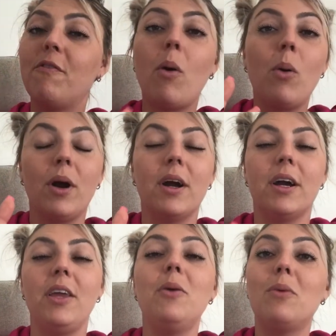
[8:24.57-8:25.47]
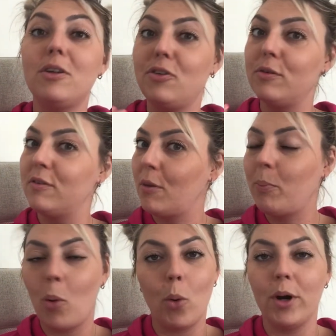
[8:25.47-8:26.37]
four, you want to
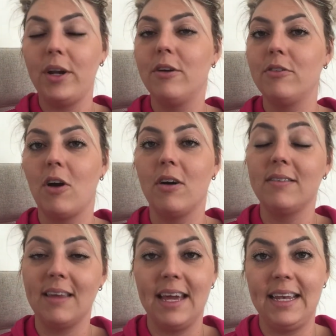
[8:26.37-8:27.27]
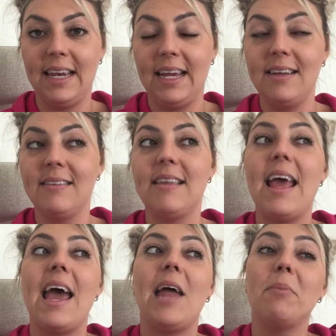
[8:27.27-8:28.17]
support your dog's kidneys,
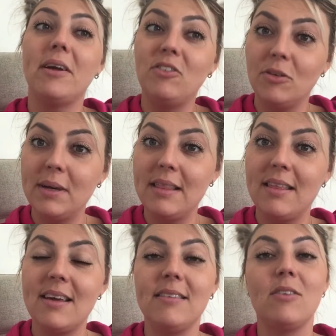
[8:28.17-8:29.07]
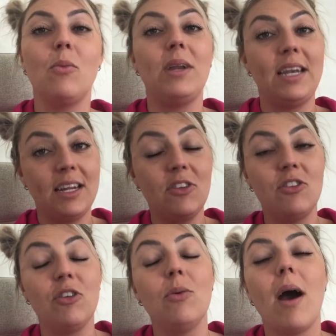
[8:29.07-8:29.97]
and by doing this, we need
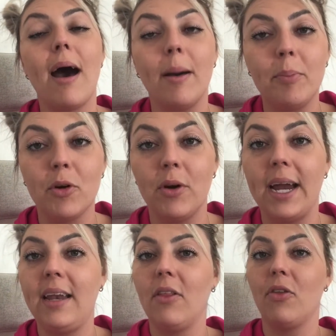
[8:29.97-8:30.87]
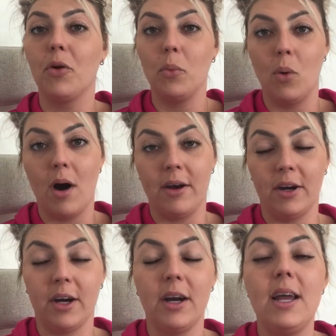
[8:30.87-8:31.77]
to upgrade their
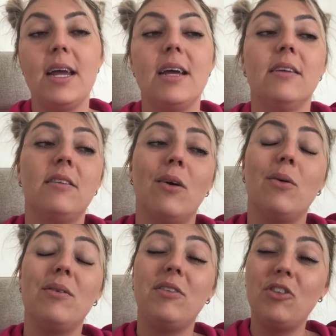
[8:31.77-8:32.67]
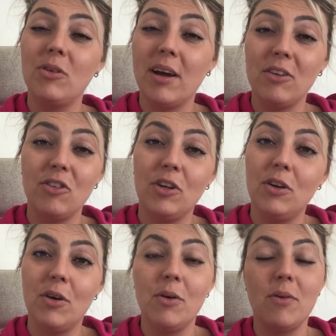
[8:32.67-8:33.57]
water. So did you actually
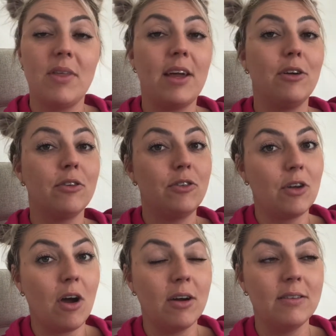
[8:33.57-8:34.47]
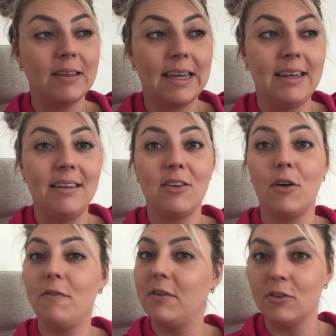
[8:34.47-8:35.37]
know that your dog's kidneys are
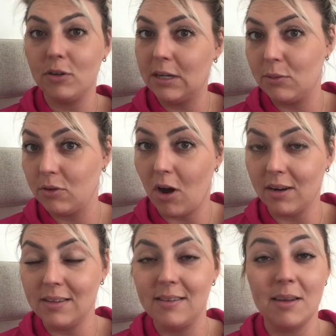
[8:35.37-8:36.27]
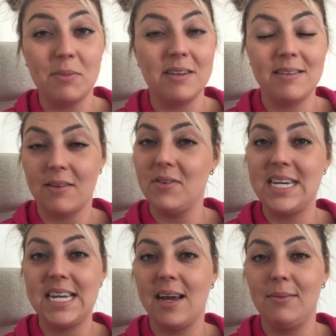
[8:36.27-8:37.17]
filtering out toxins up to seventy
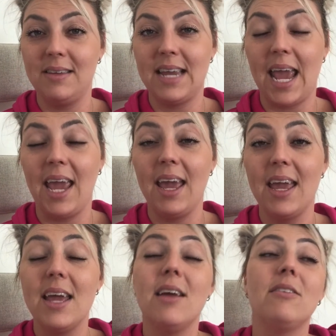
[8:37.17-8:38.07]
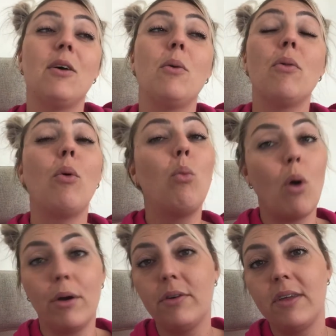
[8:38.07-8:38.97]
times a day? So the
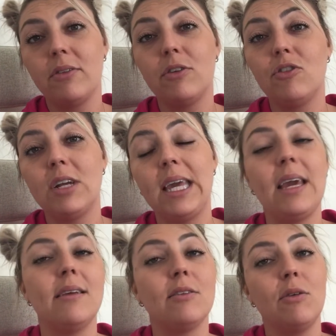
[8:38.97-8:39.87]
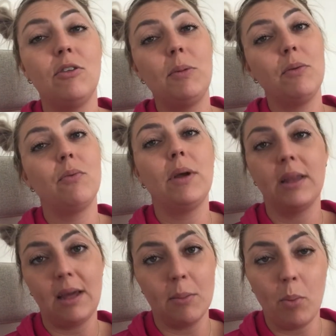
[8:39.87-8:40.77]
water that they're drinking is going to be
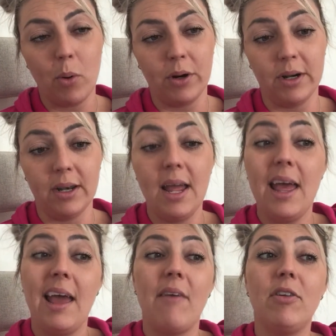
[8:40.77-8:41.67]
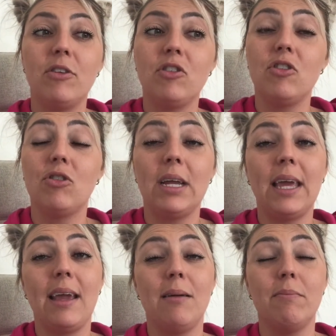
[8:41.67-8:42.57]
really important. If they're just
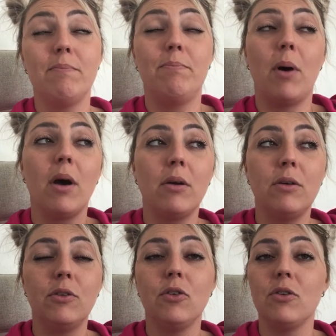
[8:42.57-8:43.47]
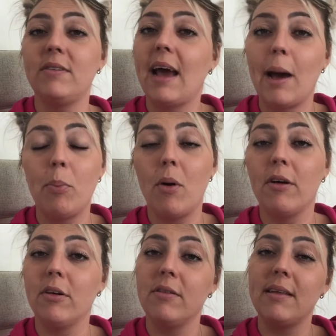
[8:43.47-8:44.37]
drinking bottled or tap
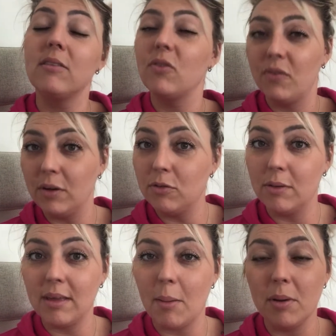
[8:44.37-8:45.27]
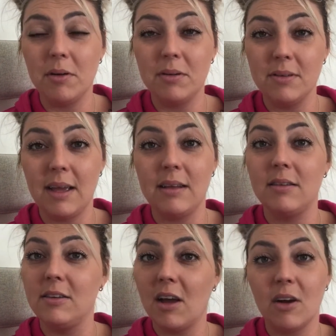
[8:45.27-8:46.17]
water that's filled with chemicals,
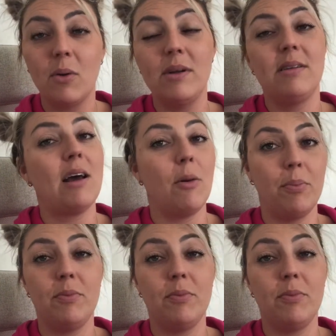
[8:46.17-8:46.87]
it's not going to help